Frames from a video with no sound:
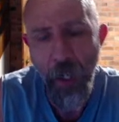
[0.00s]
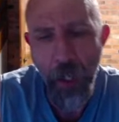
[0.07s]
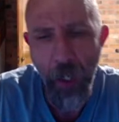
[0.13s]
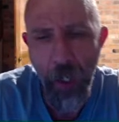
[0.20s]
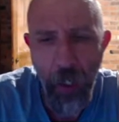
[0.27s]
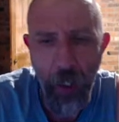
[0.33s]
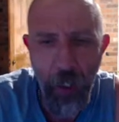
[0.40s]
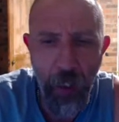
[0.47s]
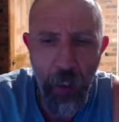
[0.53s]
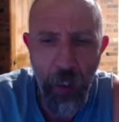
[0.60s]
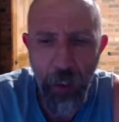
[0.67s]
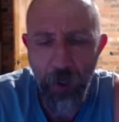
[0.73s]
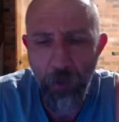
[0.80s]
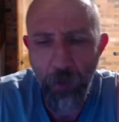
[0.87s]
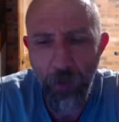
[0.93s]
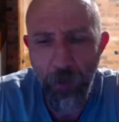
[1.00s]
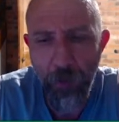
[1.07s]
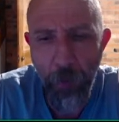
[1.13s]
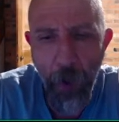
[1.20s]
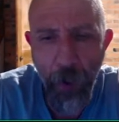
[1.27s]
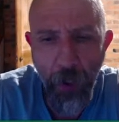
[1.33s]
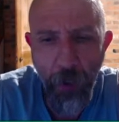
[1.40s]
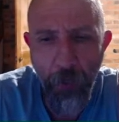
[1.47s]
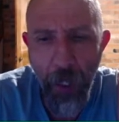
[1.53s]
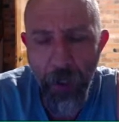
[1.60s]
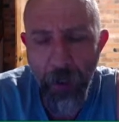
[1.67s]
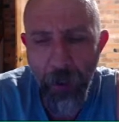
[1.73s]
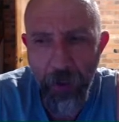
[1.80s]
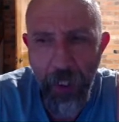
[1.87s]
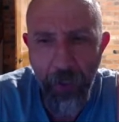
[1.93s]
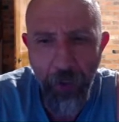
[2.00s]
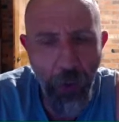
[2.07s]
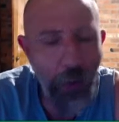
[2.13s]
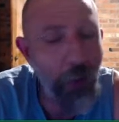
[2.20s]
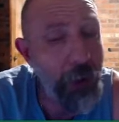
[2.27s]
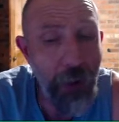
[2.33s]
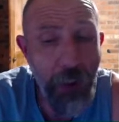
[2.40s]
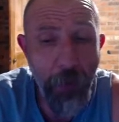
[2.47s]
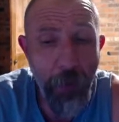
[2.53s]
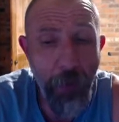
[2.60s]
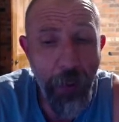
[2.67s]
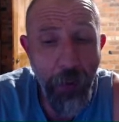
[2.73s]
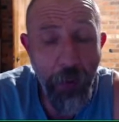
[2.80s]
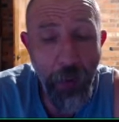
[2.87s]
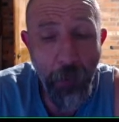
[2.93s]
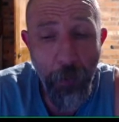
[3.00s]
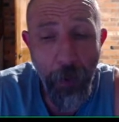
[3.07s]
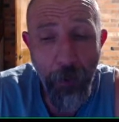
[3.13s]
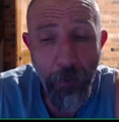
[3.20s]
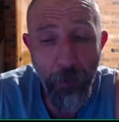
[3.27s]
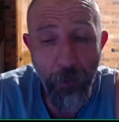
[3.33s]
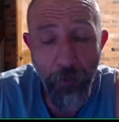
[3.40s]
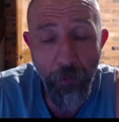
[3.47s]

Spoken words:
We've spoken about the technologies that we can use, but